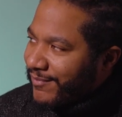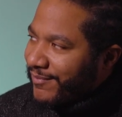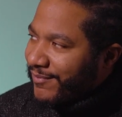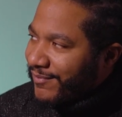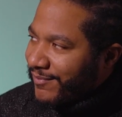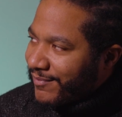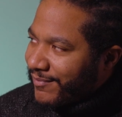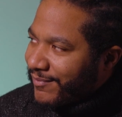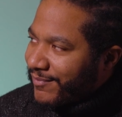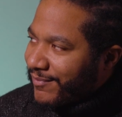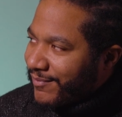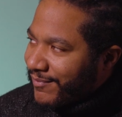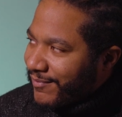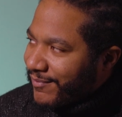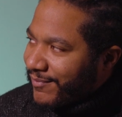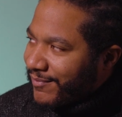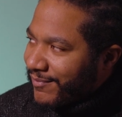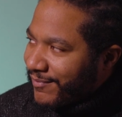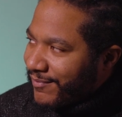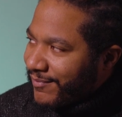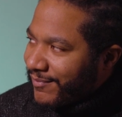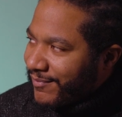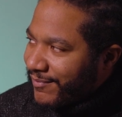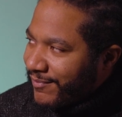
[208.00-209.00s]

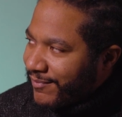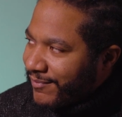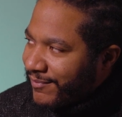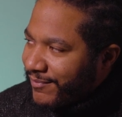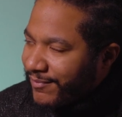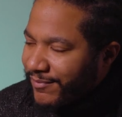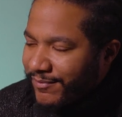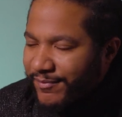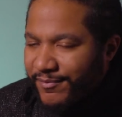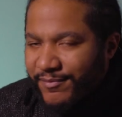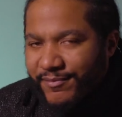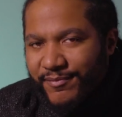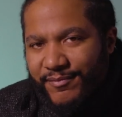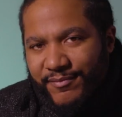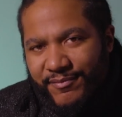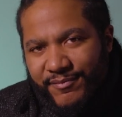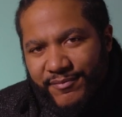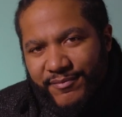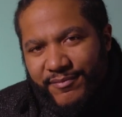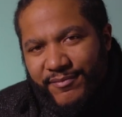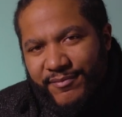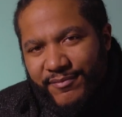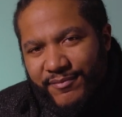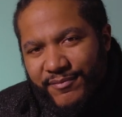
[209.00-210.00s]

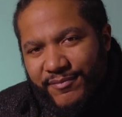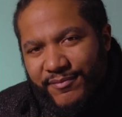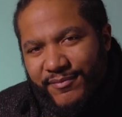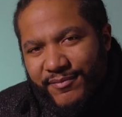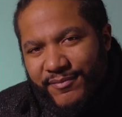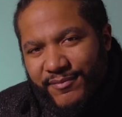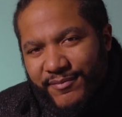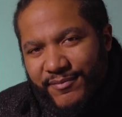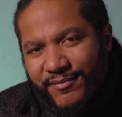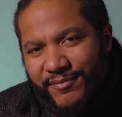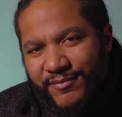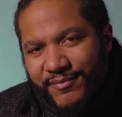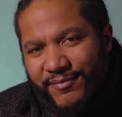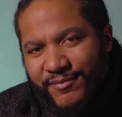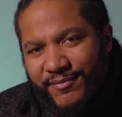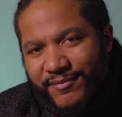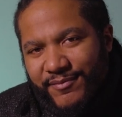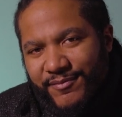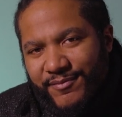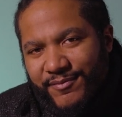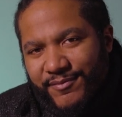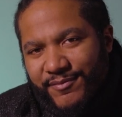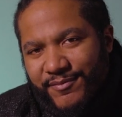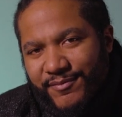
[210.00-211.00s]

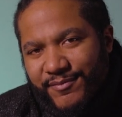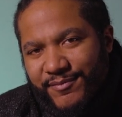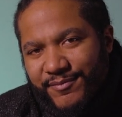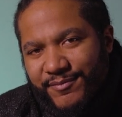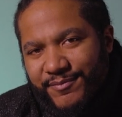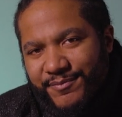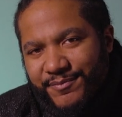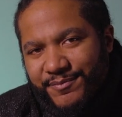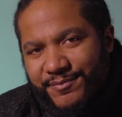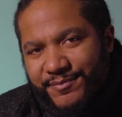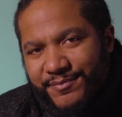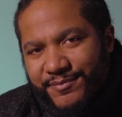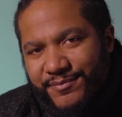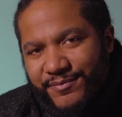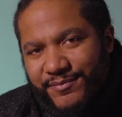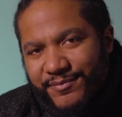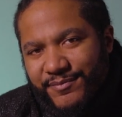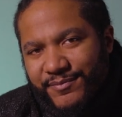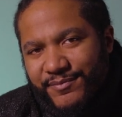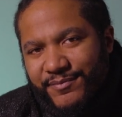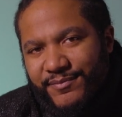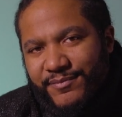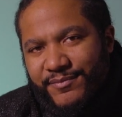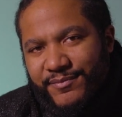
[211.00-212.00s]

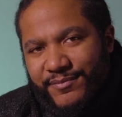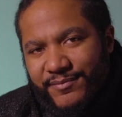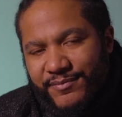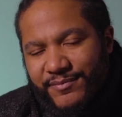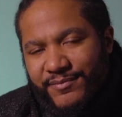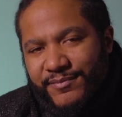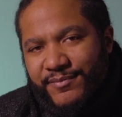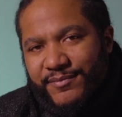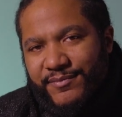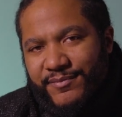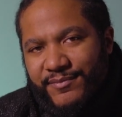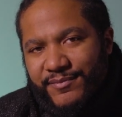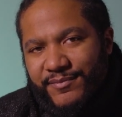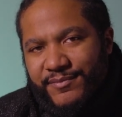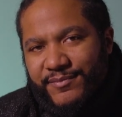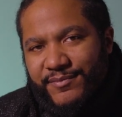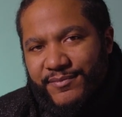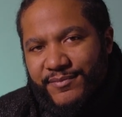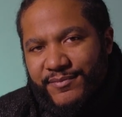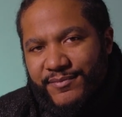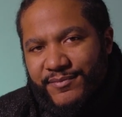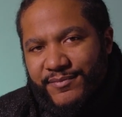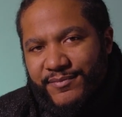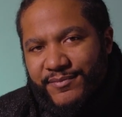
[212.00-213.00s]

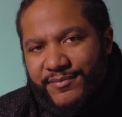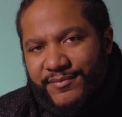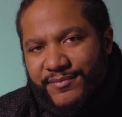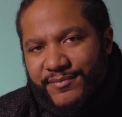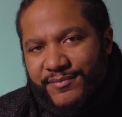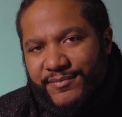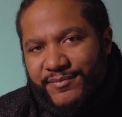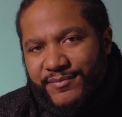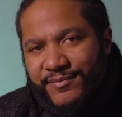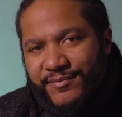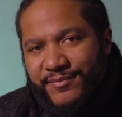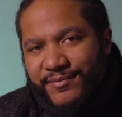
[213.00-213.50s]
[no speech]